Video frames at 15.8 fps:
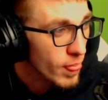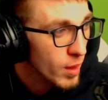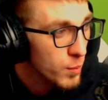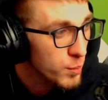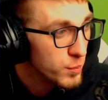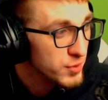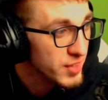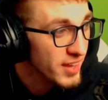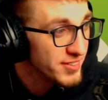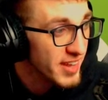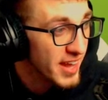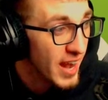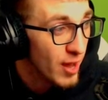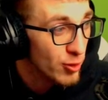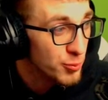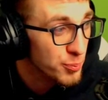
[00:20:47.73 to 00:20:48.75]
Besides that,
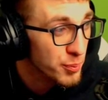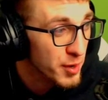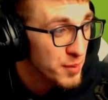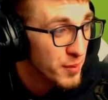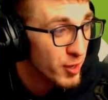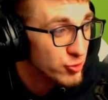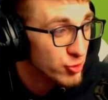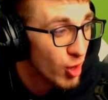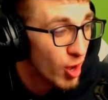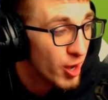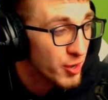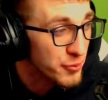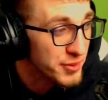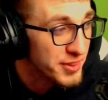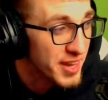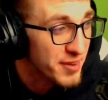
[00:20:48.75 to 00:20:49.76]
I was pretty much on it
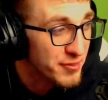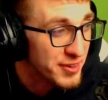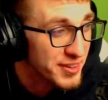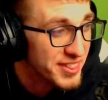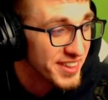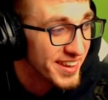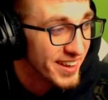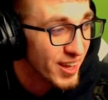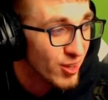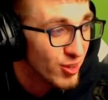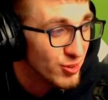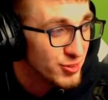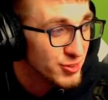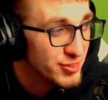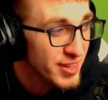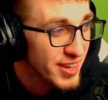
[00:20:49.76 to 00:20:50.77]
with everything
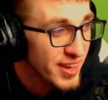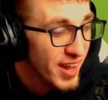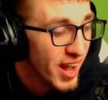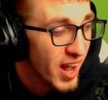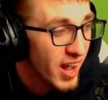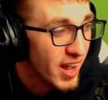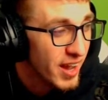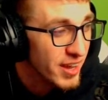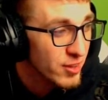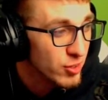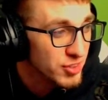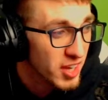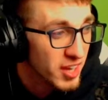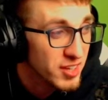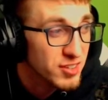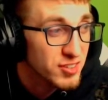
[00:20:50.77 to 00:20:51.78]
else. It looks
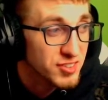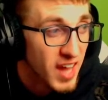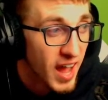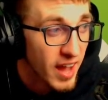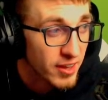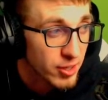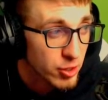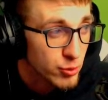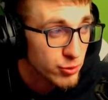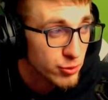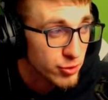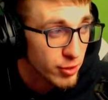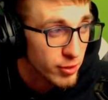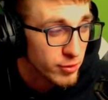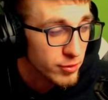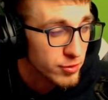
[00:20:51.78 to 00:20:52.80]
like it does not get
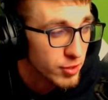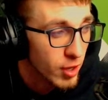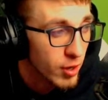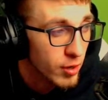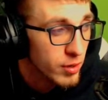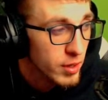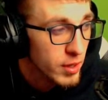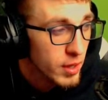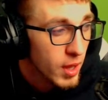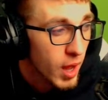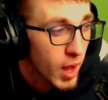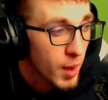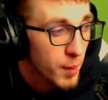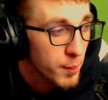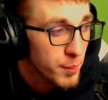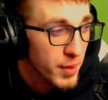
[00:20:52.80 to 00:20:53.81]
U-turn, so
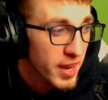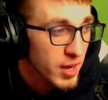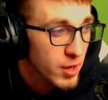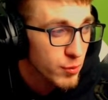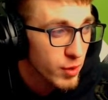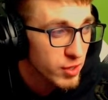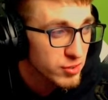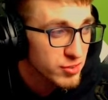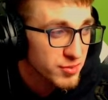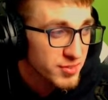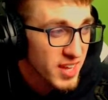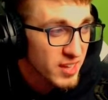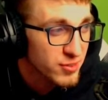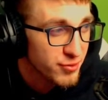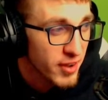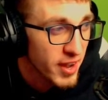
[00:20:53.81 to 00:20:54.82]
but anyways,
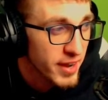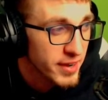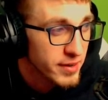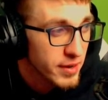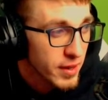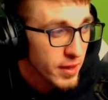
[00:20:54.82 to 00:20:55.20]
that's fine.